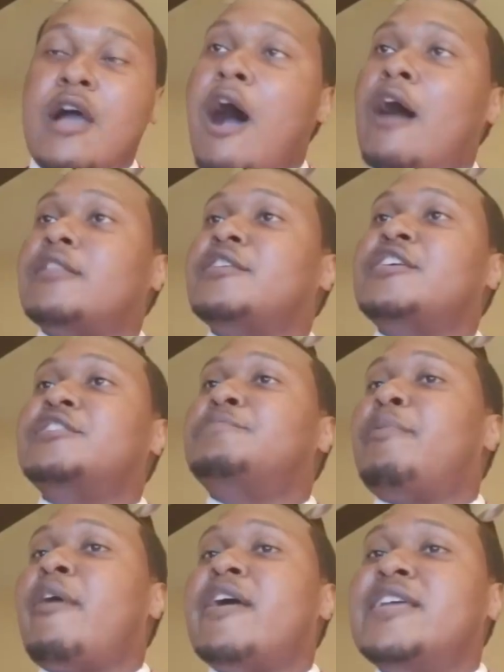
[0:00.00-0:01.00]
All of these
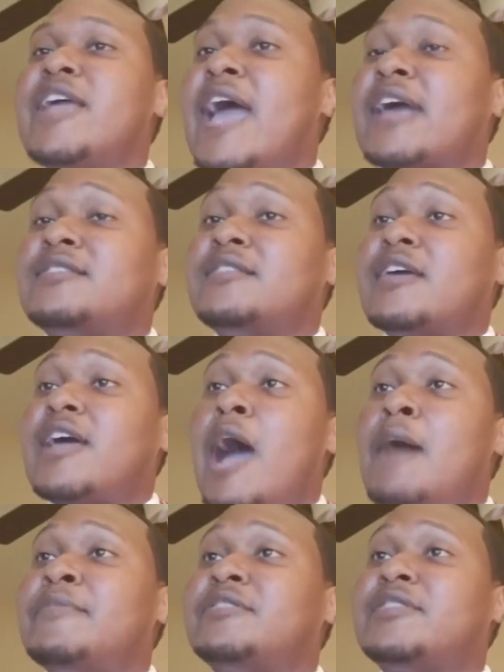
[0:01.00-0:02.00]
brainiacs in the
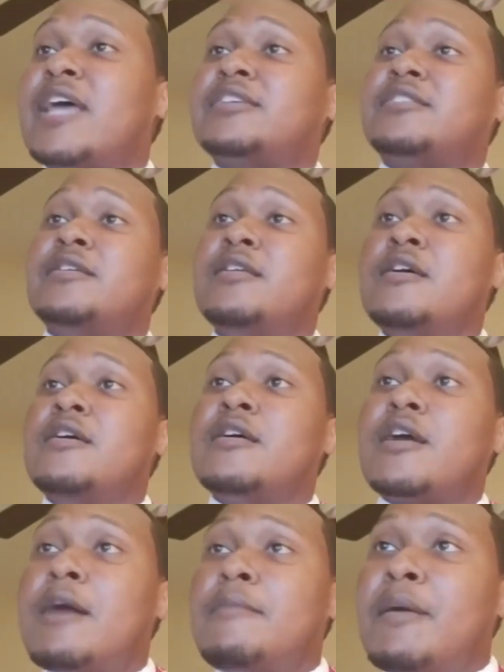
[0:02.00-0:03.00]
comment section
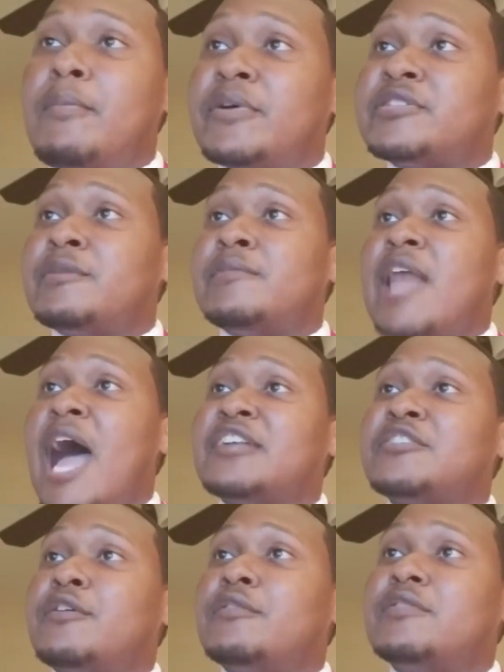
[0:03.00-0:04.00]
come up with some
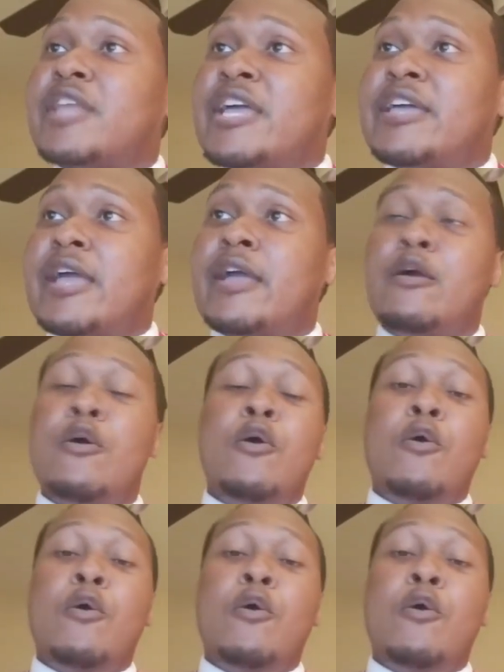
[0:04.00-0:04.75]
logical thinking.